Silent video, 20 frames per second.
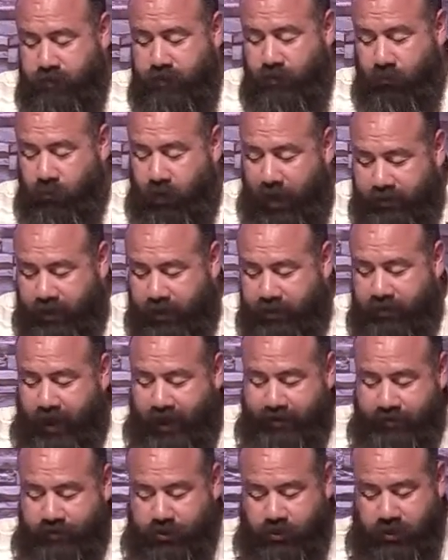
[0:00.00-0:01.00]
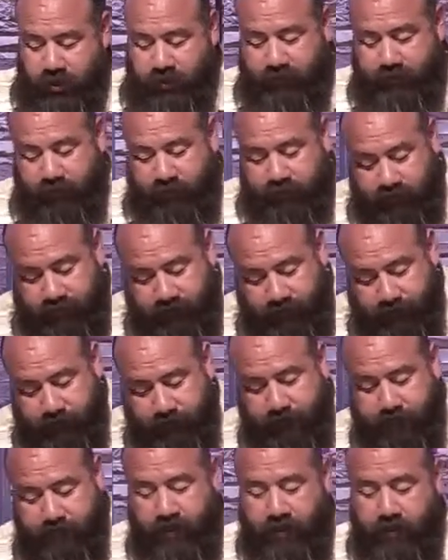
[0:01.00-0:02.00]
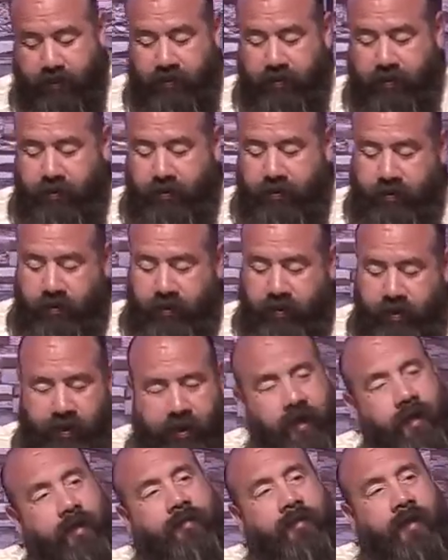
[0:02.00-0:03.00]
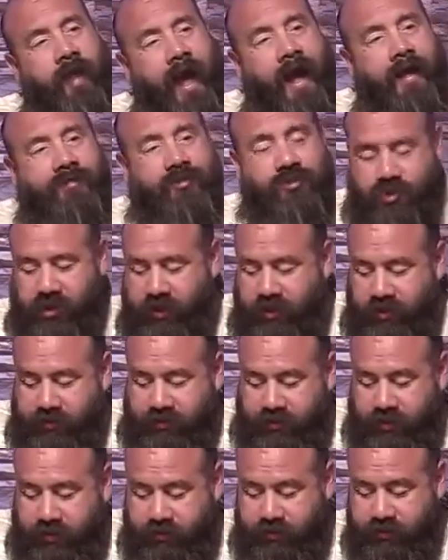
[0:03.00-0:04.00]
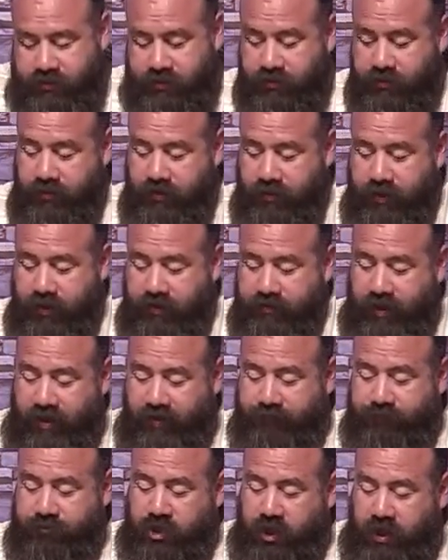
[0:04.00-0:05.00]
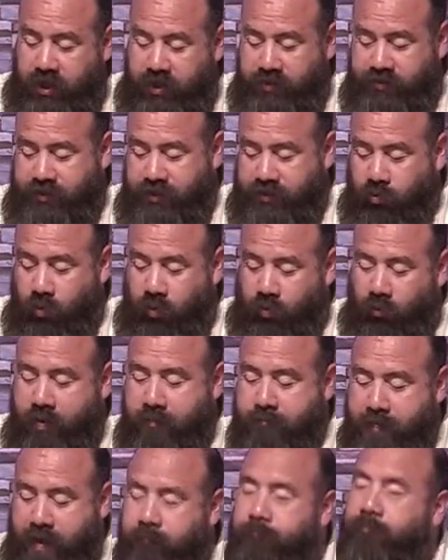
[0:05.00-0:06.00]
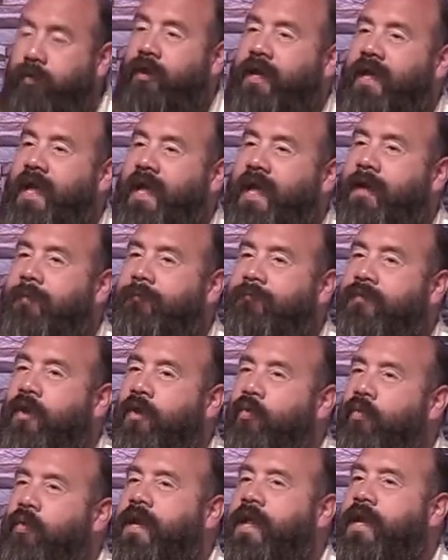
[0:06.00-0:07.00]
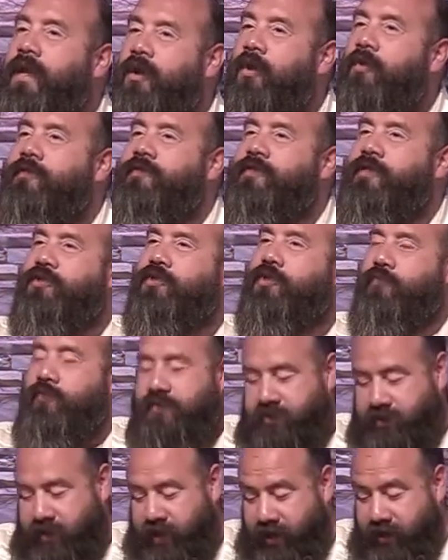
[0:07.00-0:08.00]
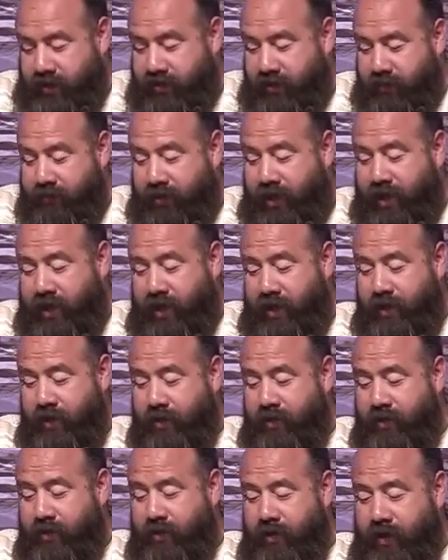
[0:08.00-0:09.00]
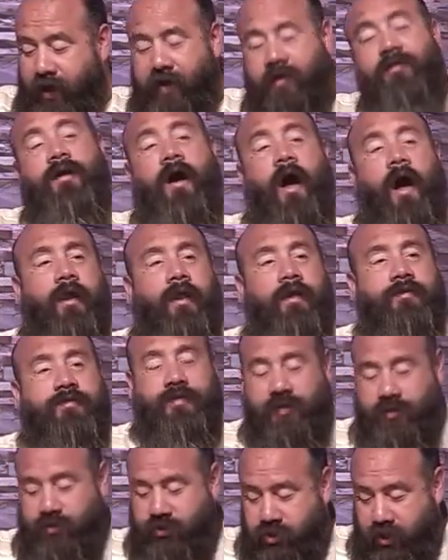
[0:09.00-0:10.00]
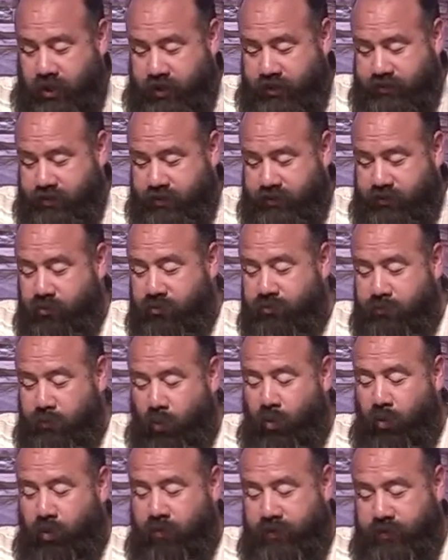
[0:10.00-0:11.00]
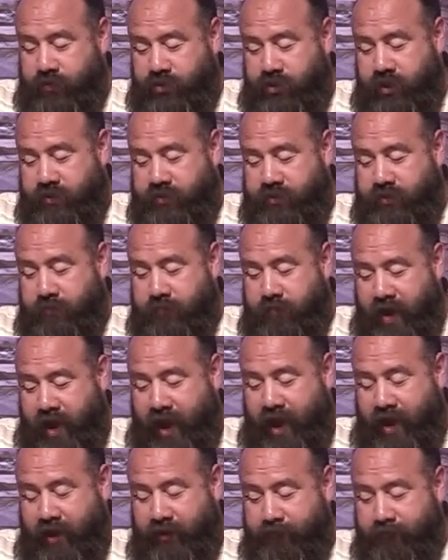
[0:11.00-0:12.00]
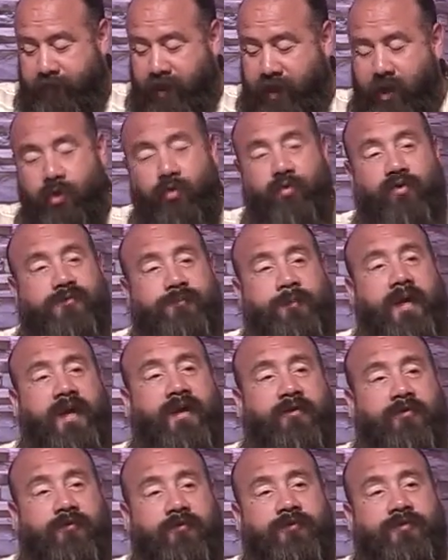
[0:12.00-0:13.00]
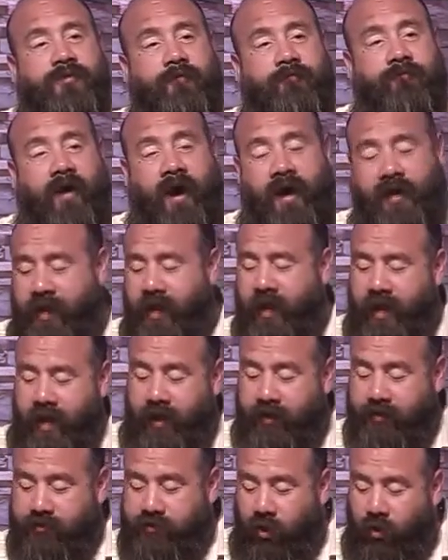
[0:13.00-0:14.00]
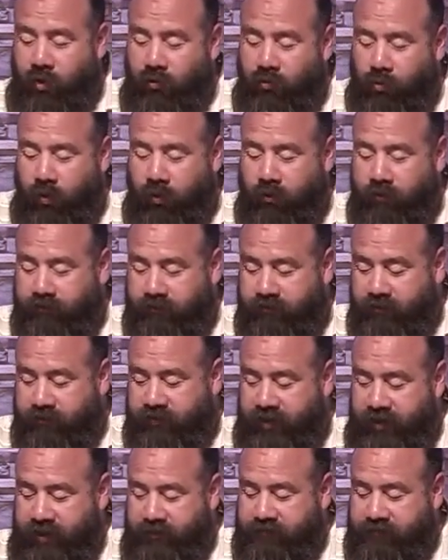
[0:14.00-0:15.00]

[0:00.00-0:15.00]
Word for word: recognized Jesus. He asked Jesus that if Jesus would remember him when he goes into his kingdom, he acknowledged that Jesus was more than just a man who was being crucified. In his own words, the thief